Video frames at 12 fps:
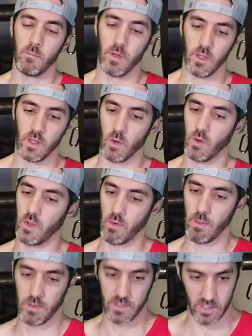but lower the
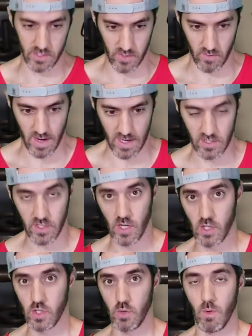repetition range
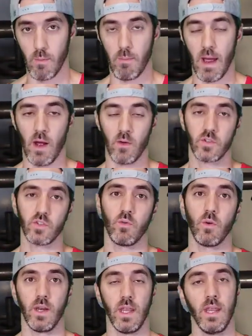to about
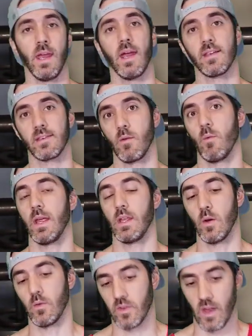20 as the weight
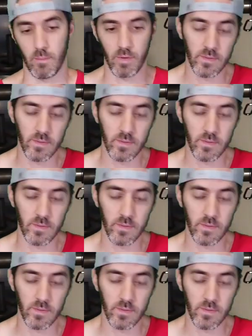goes up.